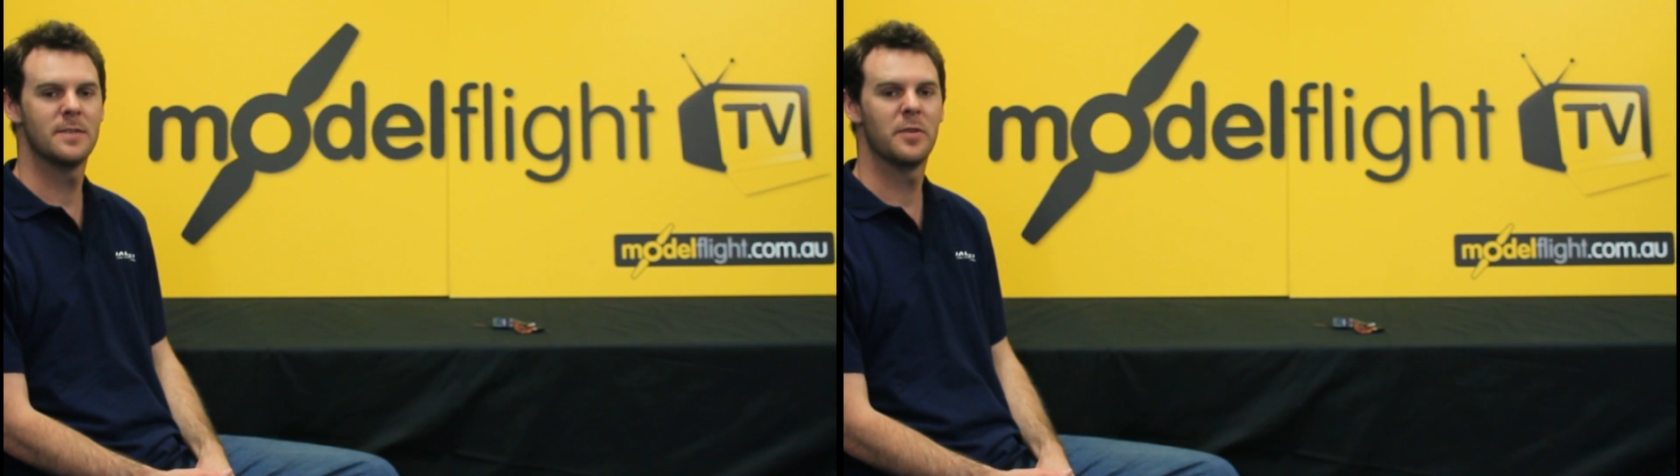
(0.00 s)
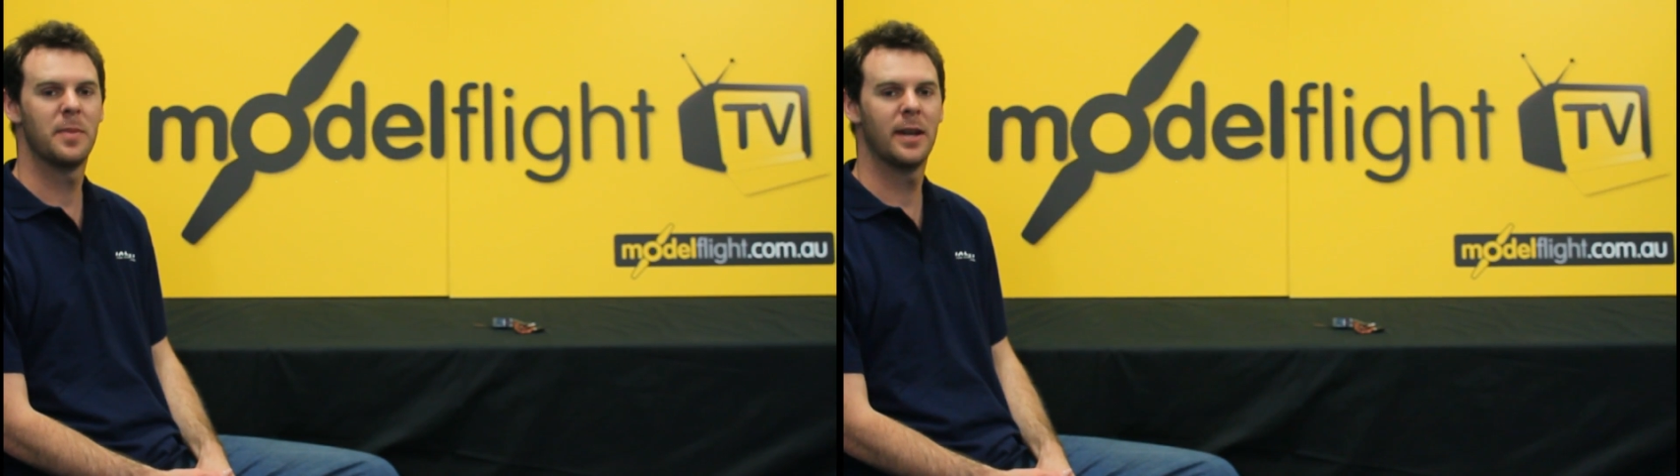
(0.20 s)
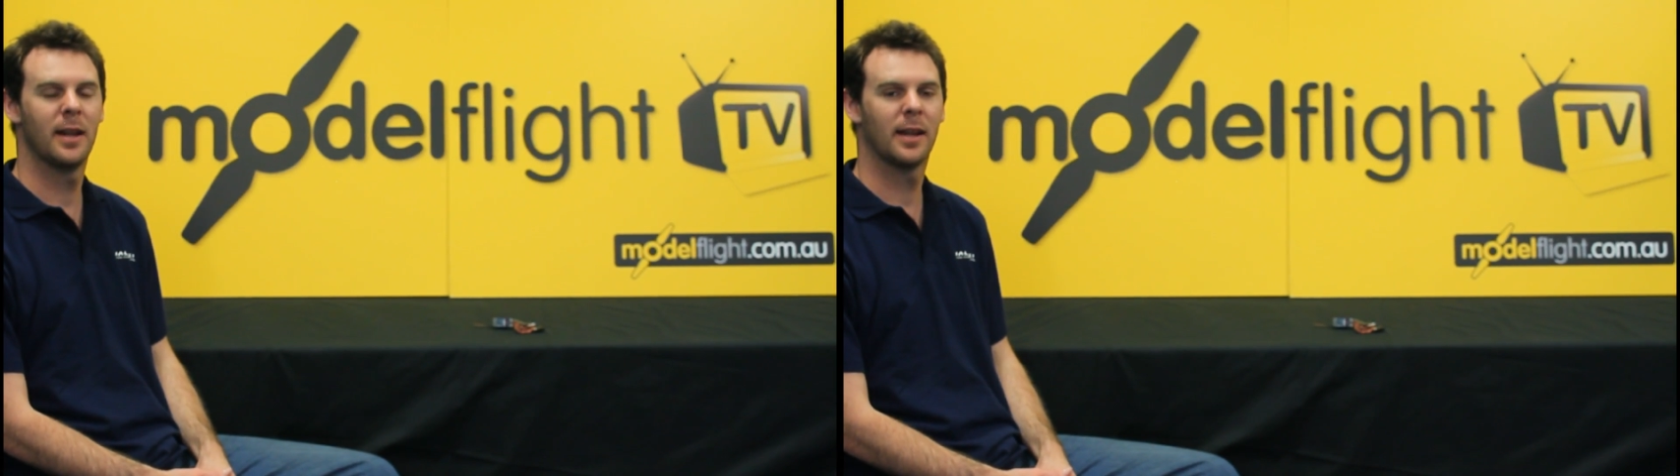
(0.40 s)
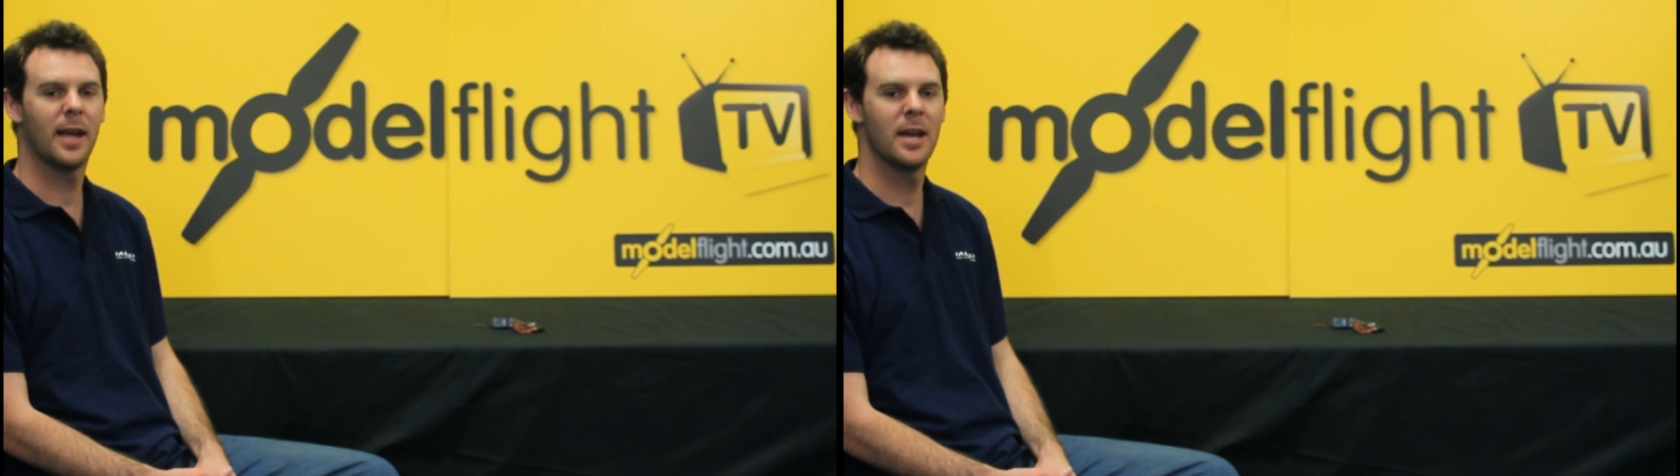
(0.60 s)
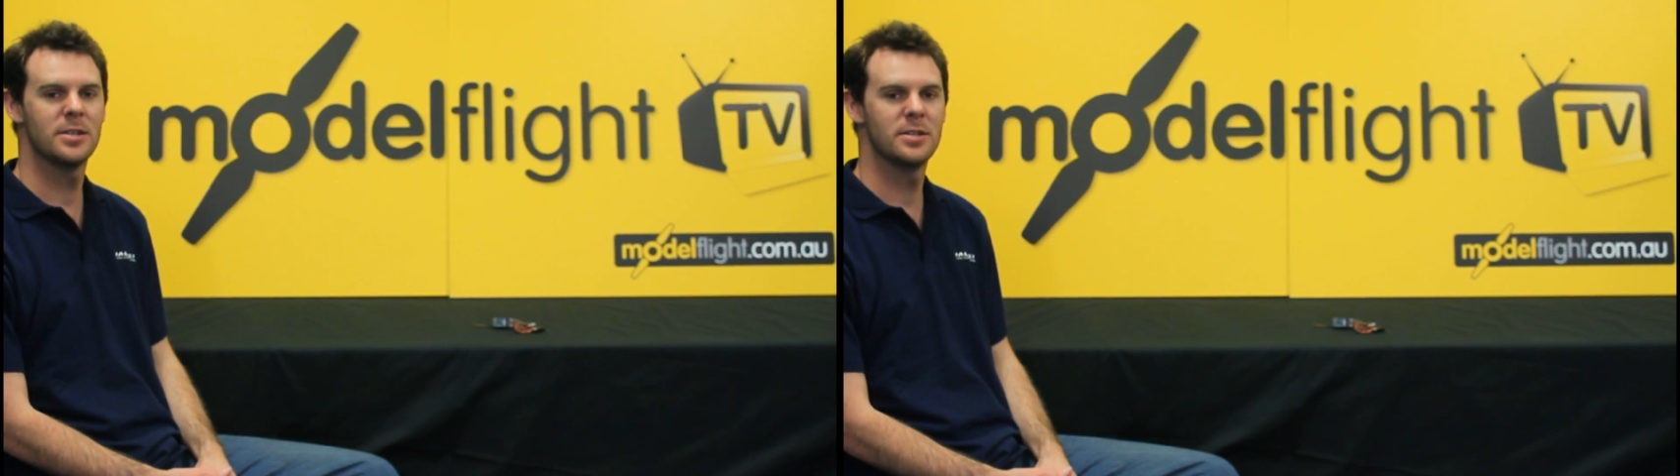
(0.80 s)
of the pin
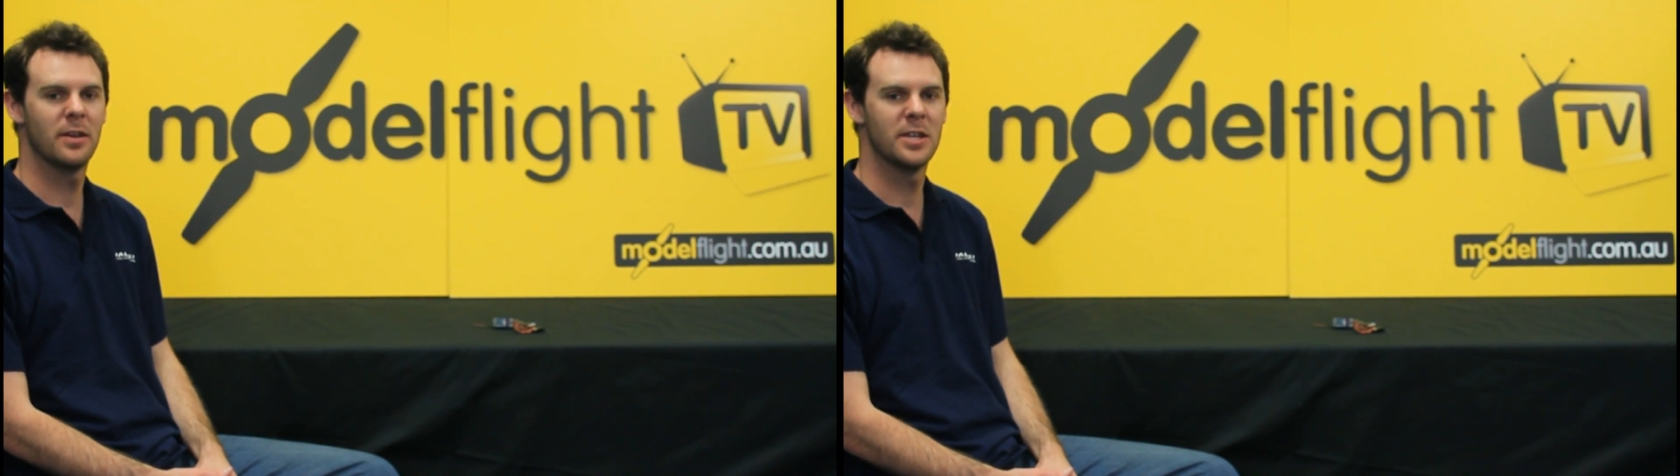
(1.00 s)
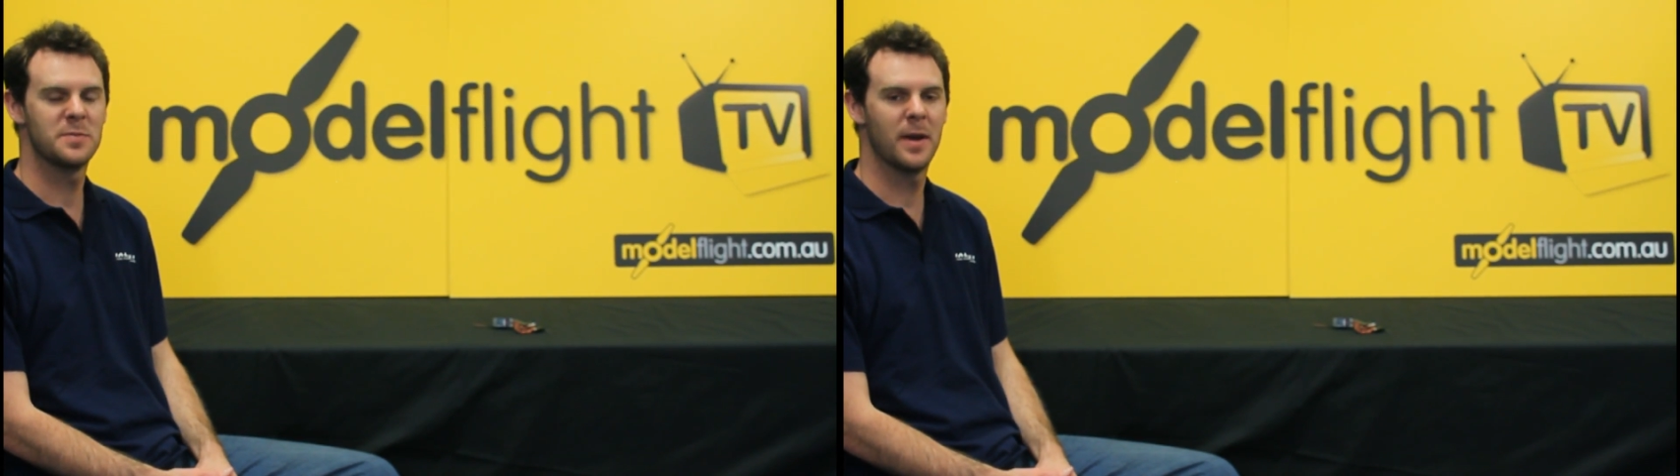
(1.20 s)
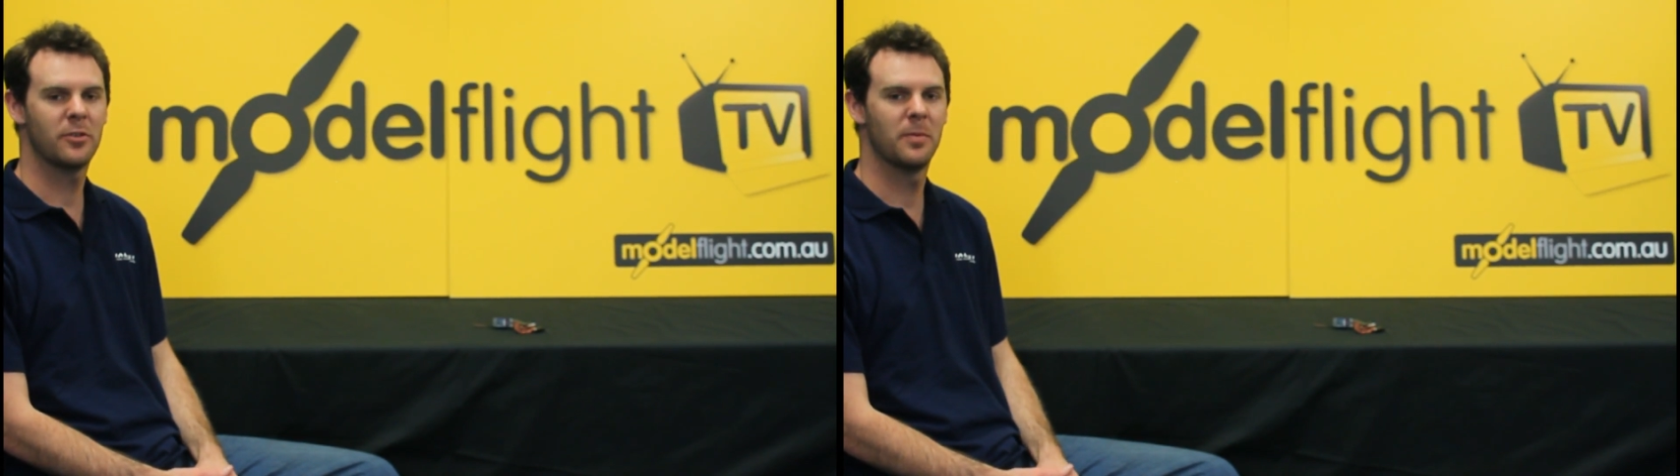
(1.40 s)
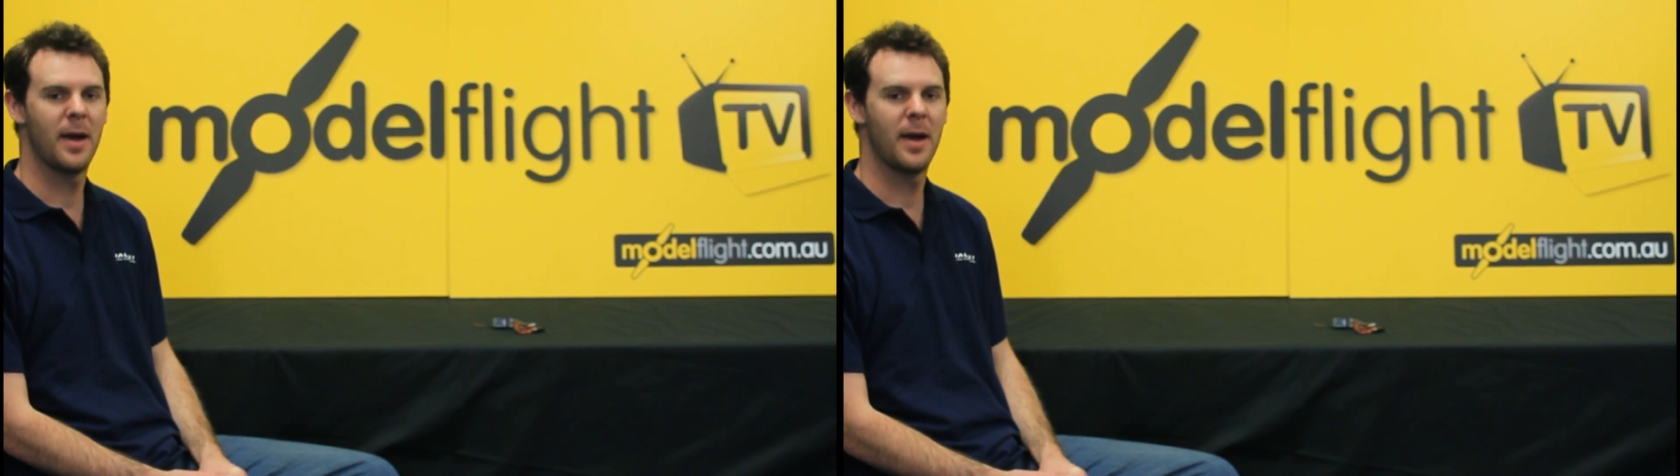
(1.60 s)
allocations on the Spektrum